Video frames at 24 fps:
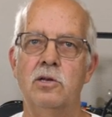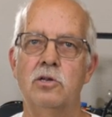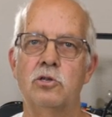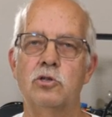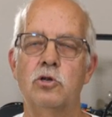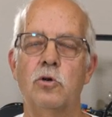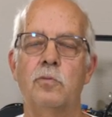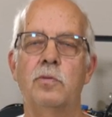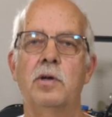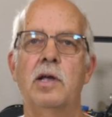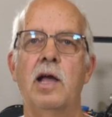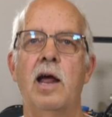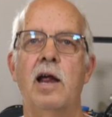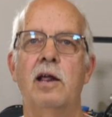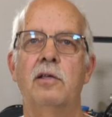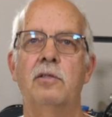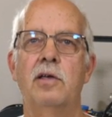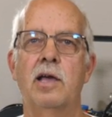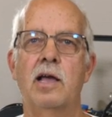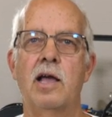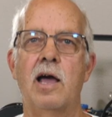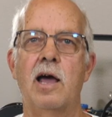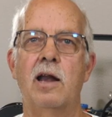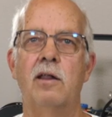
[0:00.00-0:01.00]
So if you got
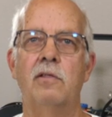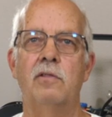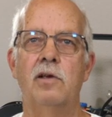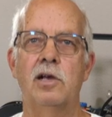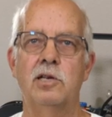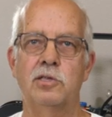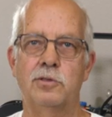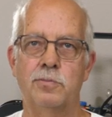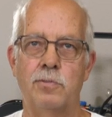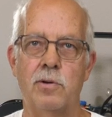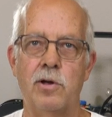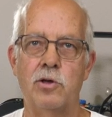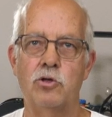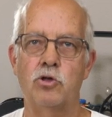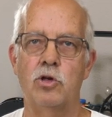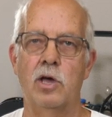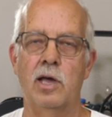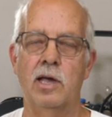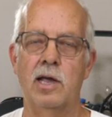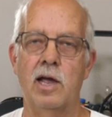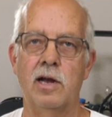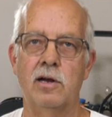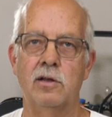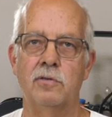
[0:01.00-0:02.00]
anything out of this,
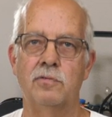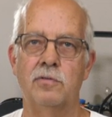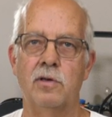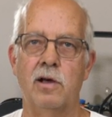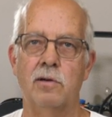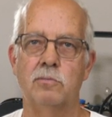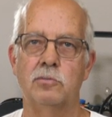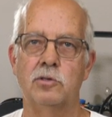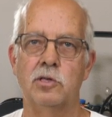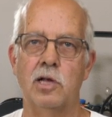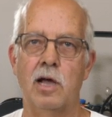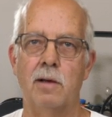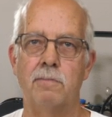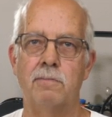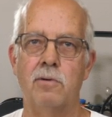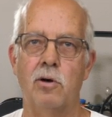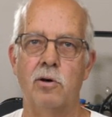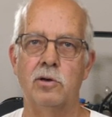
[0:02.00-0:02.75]
appreciate getting a thumbs up.